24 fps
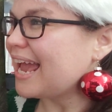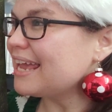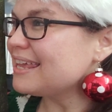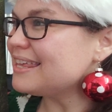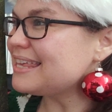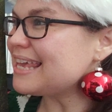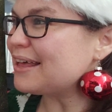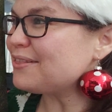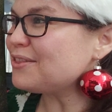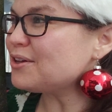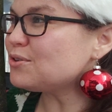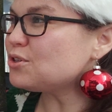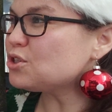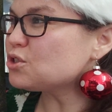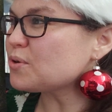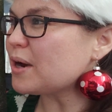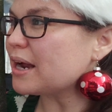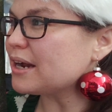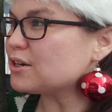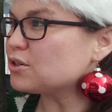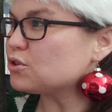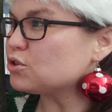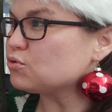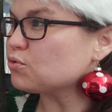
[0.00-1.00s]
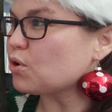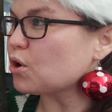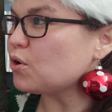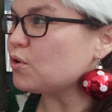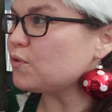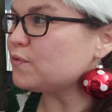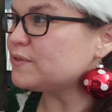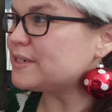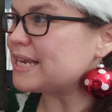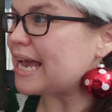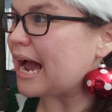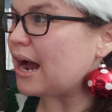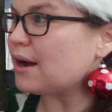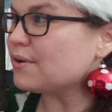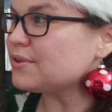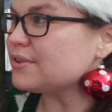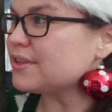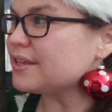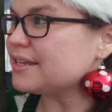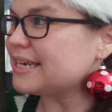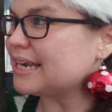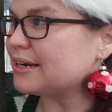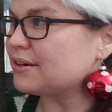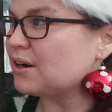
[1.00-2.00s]
Yellow Truck drove down
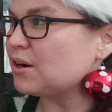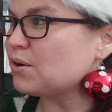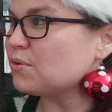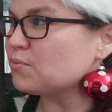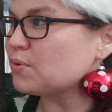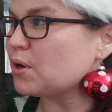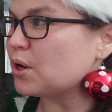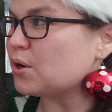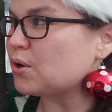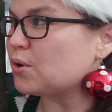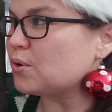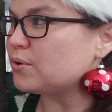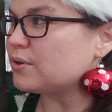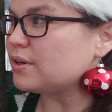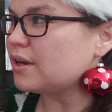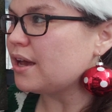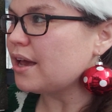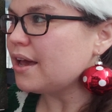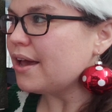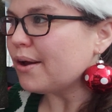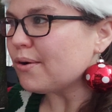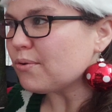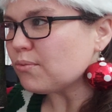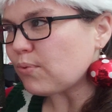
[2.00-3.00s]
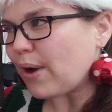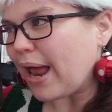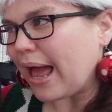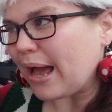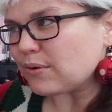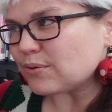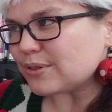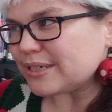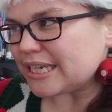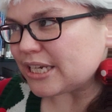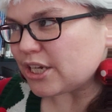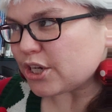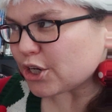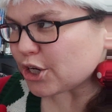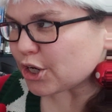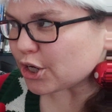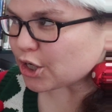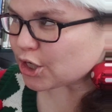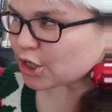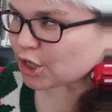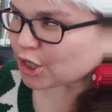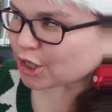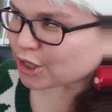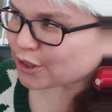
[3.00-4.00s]
the narrow road, rounding
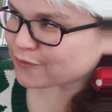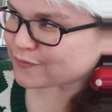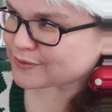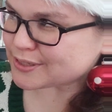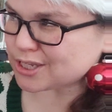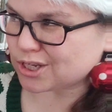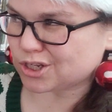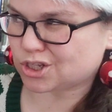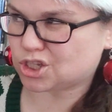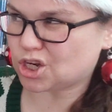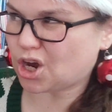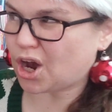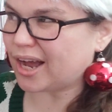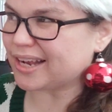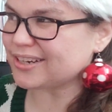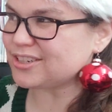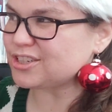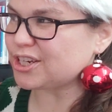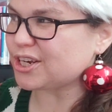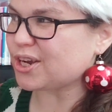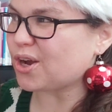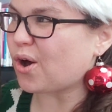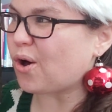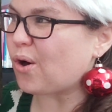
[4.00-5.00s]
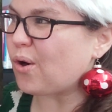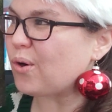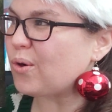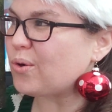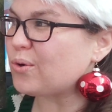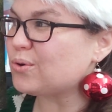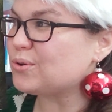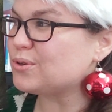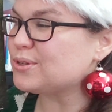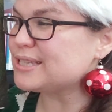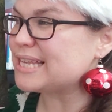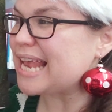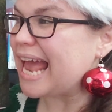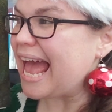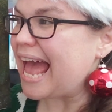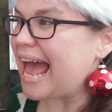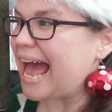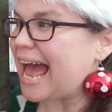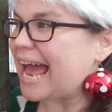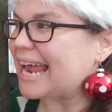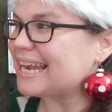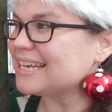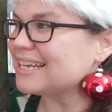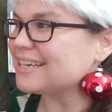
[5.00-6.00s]
curves, dodging holes,
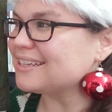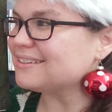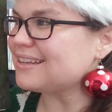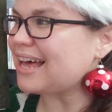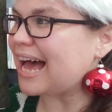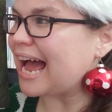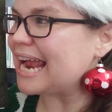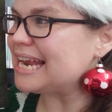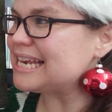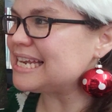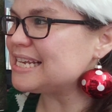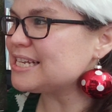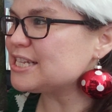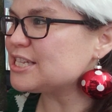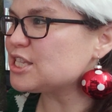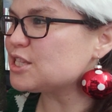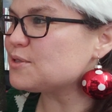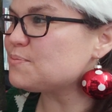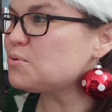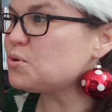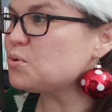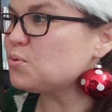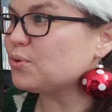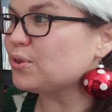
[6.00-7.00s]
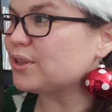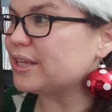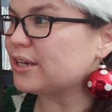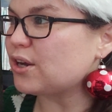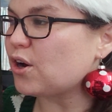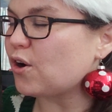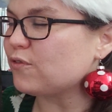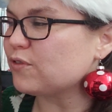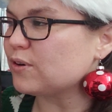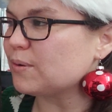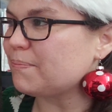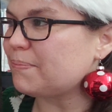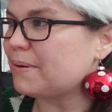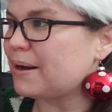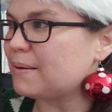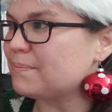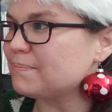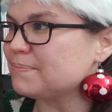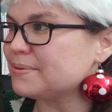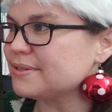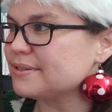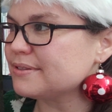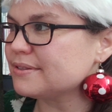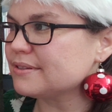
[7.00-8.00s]
and gliding smoothly over
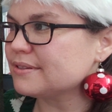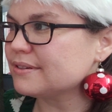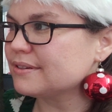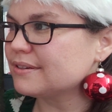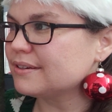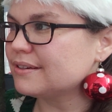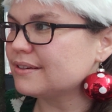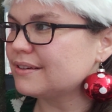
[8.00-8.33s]
bumps.